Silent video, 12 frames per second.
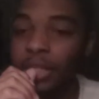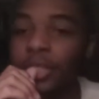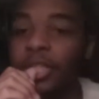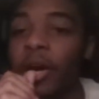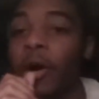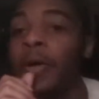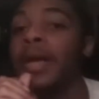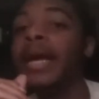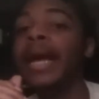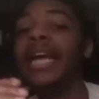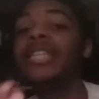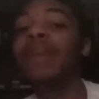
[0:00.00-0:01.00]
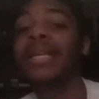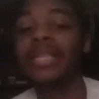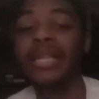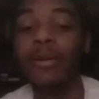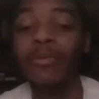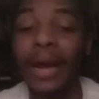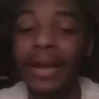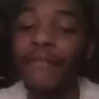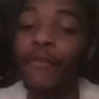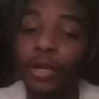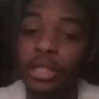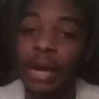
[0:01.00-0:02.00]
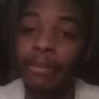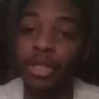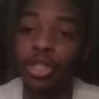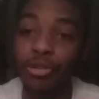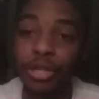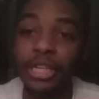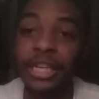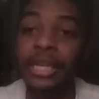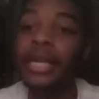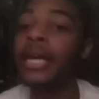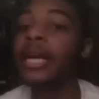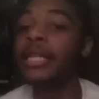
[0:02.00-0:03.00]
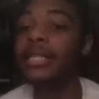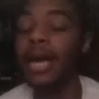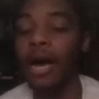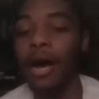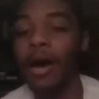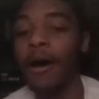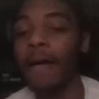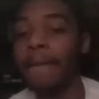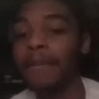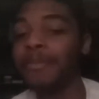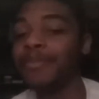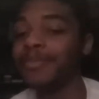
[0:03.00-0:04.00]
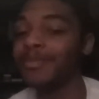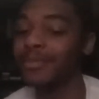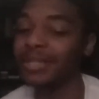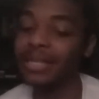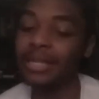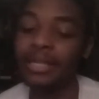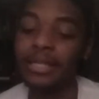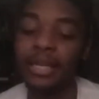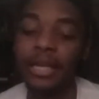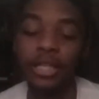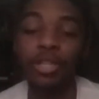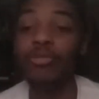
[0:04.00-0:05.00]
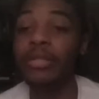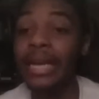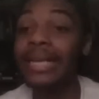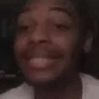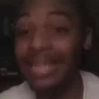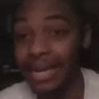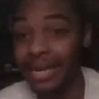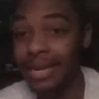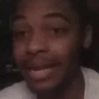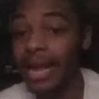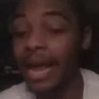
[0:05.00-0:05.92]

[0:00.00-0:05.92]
So he's basically waiting for his opportunity to use his Nin.